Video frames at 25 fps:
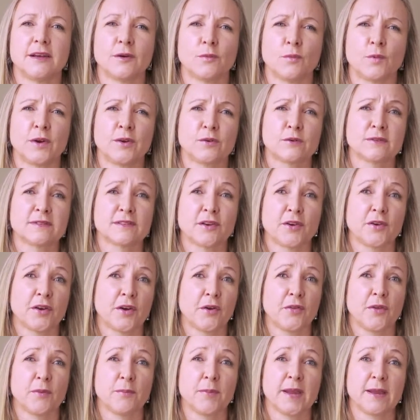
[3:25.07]
We also
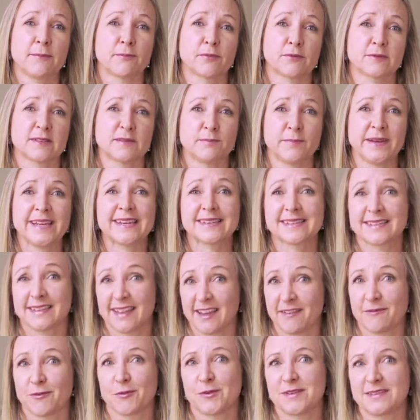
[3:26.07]
know that people speak to
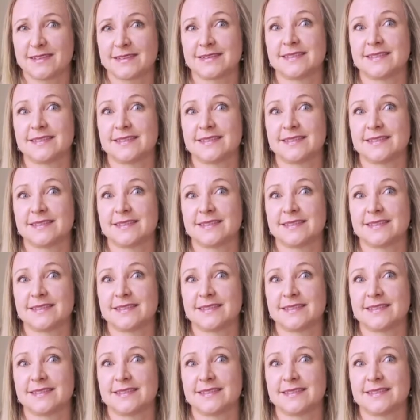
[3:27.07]
their voice